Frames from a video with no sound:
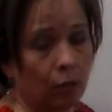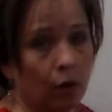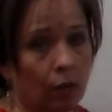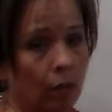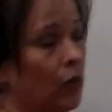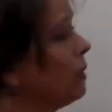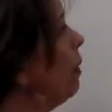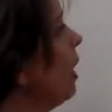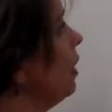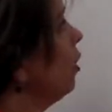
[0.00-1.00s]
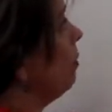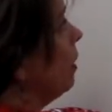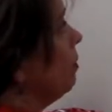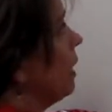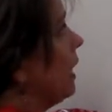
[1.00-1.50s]

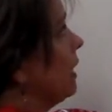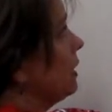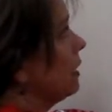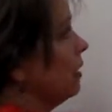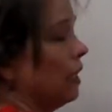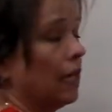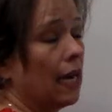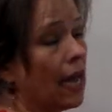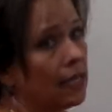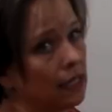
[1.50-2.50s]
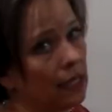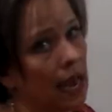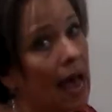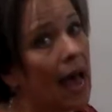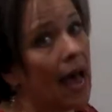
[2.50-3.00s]
polynomial because it has
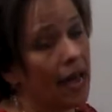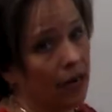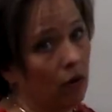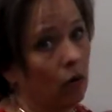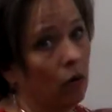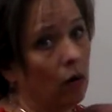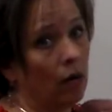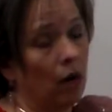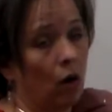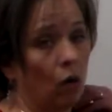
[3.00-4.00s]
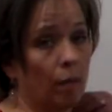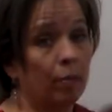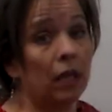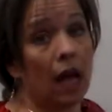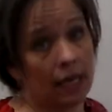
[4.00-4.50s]
an add or a
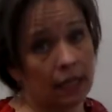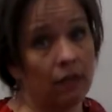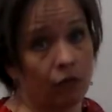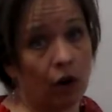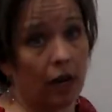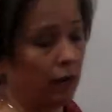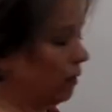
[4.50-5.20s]
plus in front,